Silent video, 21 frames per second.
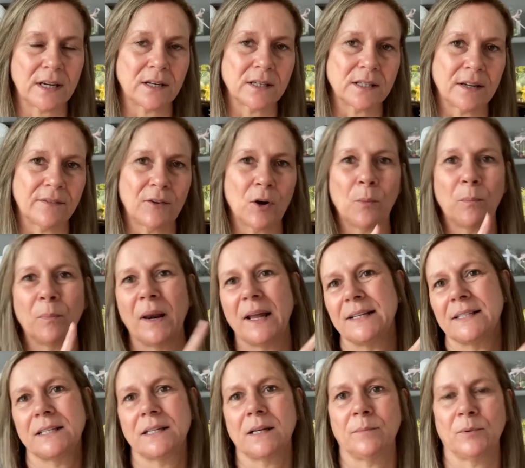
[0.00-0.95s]
because I've got
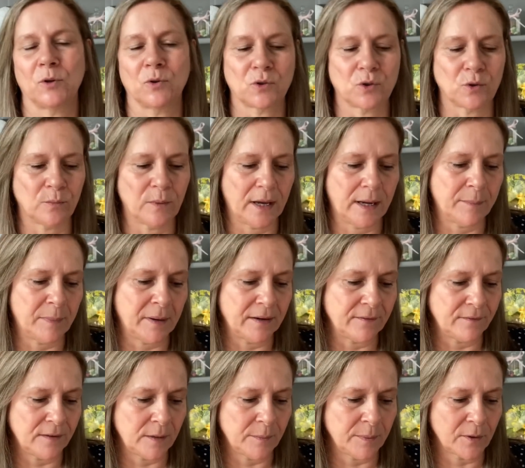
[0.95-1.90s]
plenty of books up there by
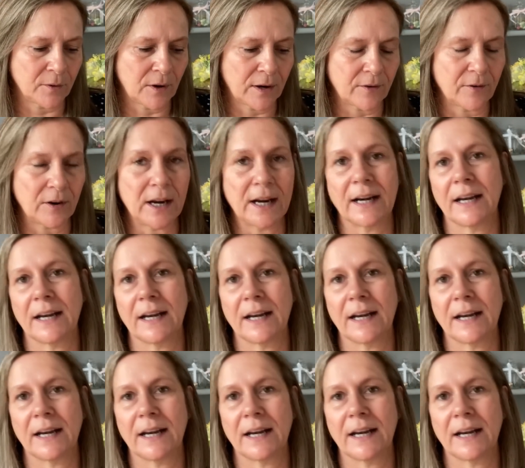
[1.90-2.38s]
Philippa Gregory,